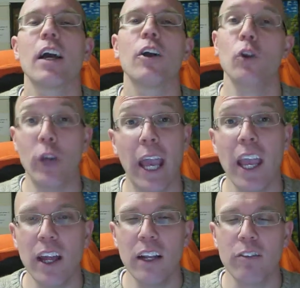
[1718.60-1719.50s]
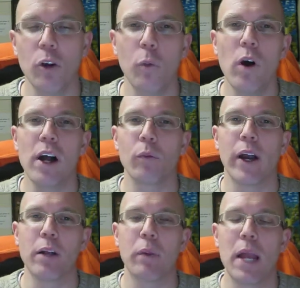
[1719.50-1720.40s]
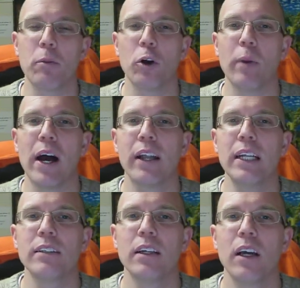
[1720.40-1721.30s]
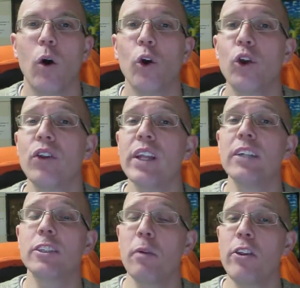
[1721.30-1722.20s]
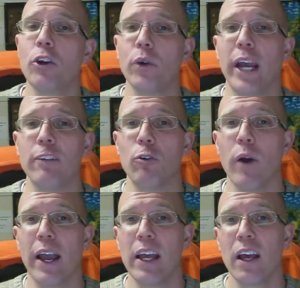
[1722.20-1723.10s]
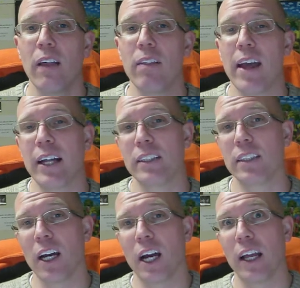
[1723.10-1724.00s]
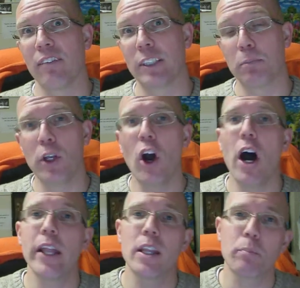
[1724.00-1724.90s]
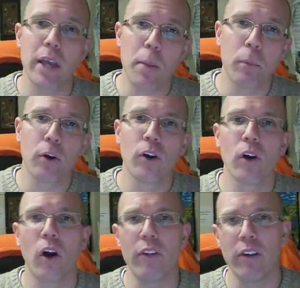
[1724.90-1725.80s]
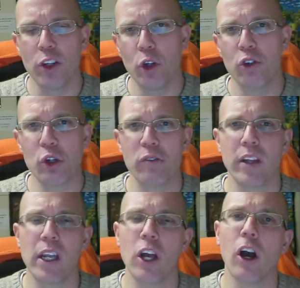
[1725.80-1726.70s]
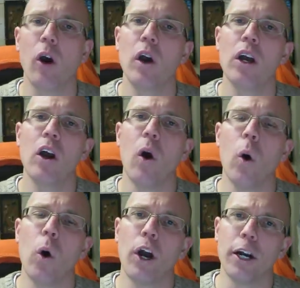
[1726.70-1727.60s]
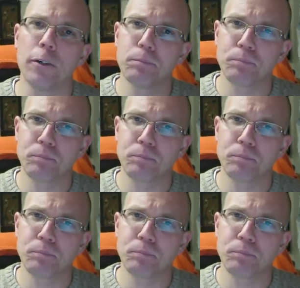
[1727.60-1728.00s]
You can, if you want, write a paper about it. Or you can think of some other creative way that if it's beyond the paper or the YouTube video or